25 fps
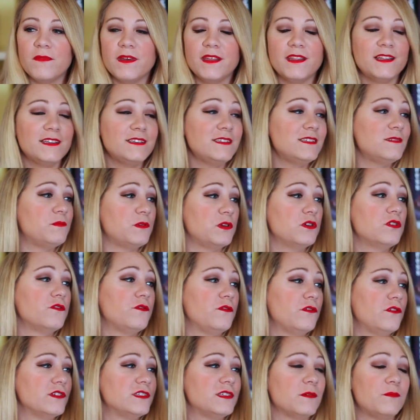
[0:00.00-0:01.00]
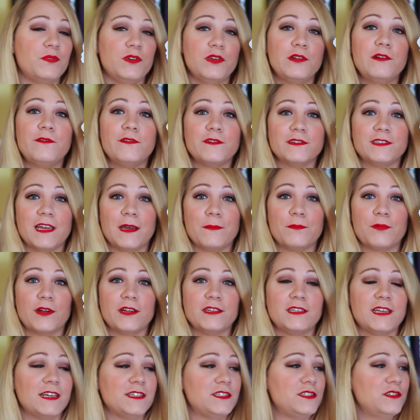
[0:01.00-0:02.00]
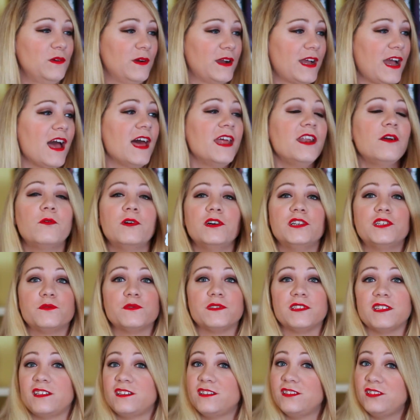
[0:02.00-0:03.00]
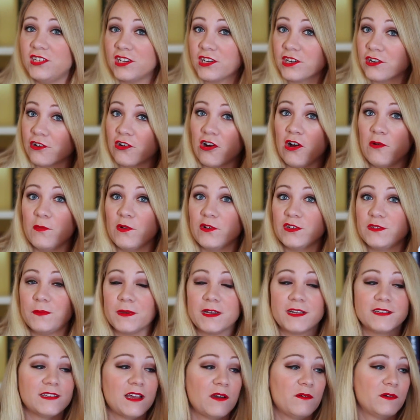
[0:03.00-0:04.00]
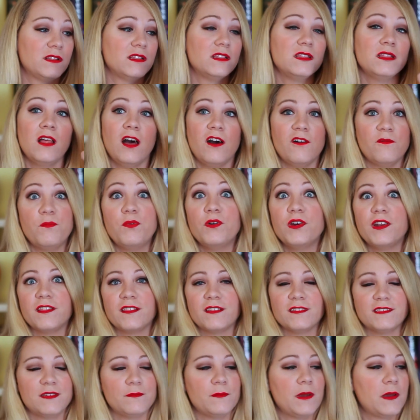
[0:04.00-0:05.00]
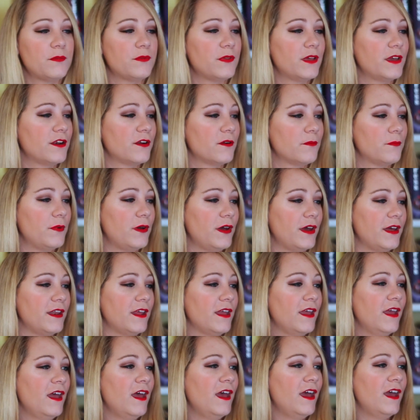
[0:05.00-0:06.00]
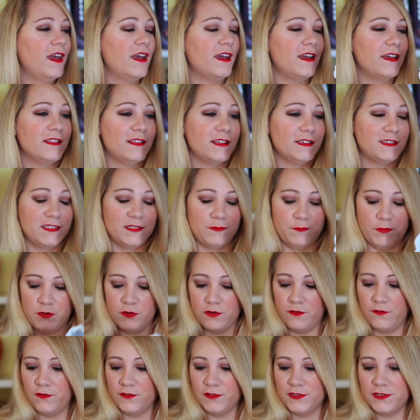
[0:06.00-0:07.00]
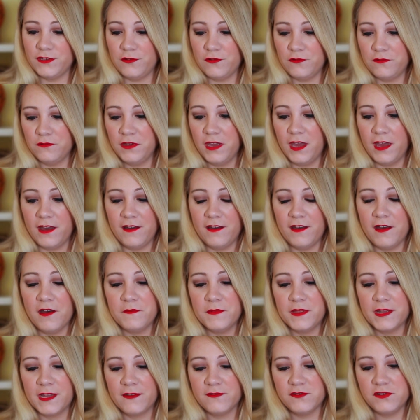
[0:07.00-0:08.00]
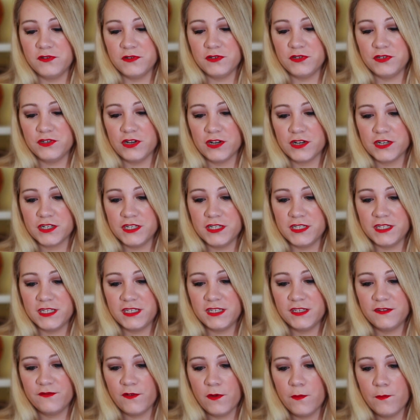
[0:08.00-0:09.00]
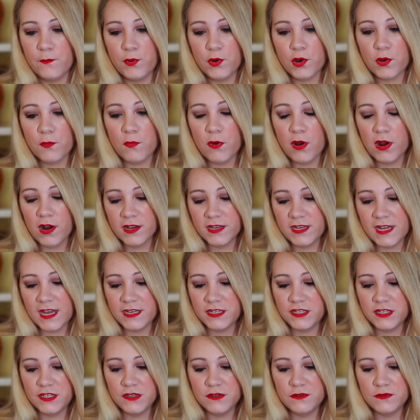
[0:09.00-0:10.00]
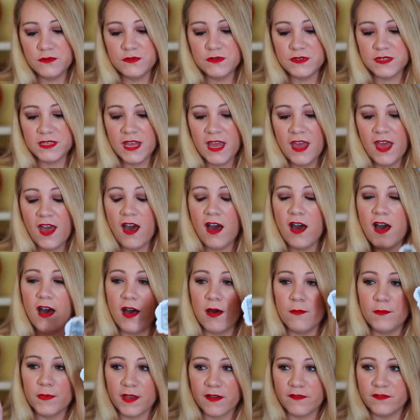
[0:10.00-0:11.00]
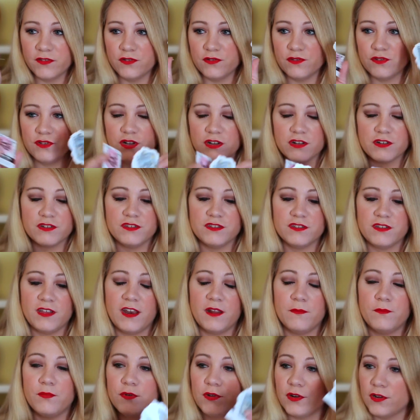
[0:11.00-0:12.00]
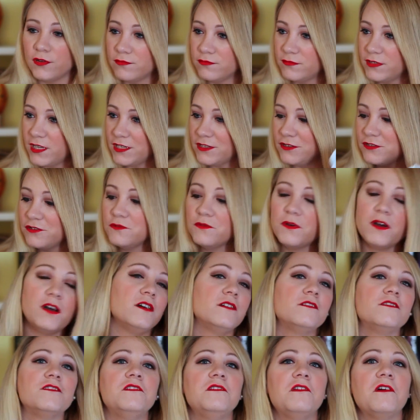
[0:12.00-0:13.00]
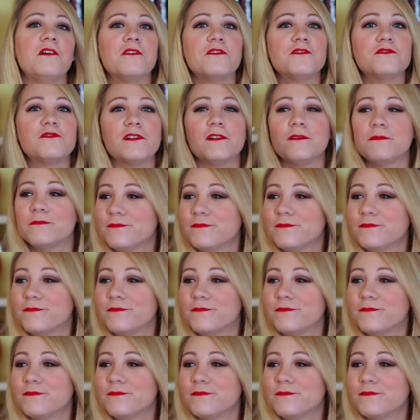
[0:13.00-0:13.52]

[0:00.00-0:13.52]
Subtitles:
This is beautiful. It's a beautiful temporary tattoo. I kind of wish it was a sticker almost, because I would love putting this on my planner, but this is beautiful. So yeah, it gives you instructions. This is from Bookmark Tattoos. It gives you instructions on how to put a tattoo on. You know the drill.